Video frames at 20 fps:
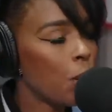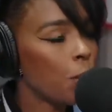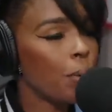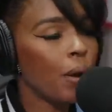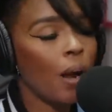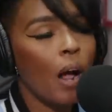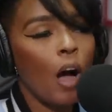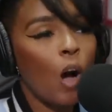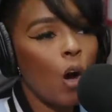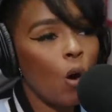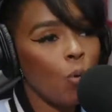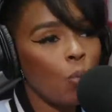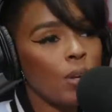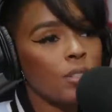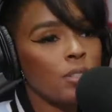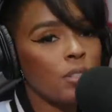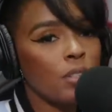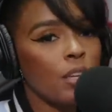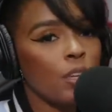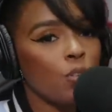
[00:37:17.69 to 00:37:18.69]
but i
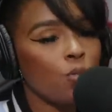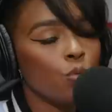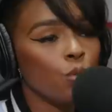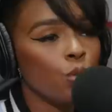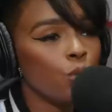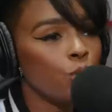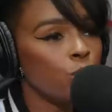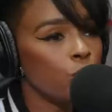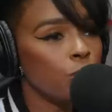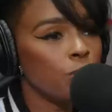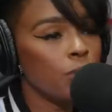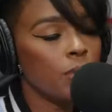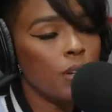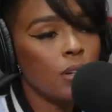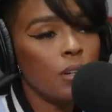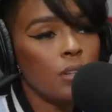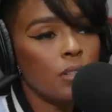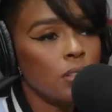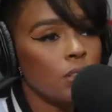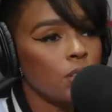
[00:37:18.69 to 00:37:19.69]
always leave room
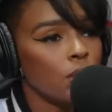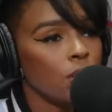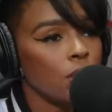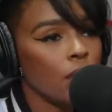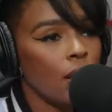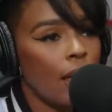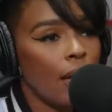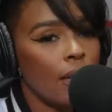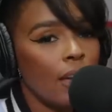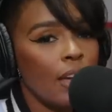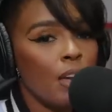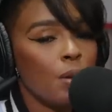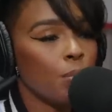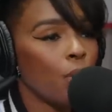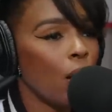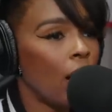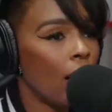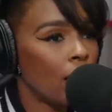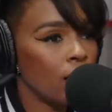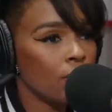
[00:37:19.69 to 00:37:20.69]
to like
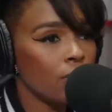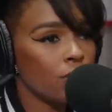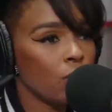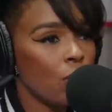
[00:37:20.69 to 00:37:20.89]
improv right.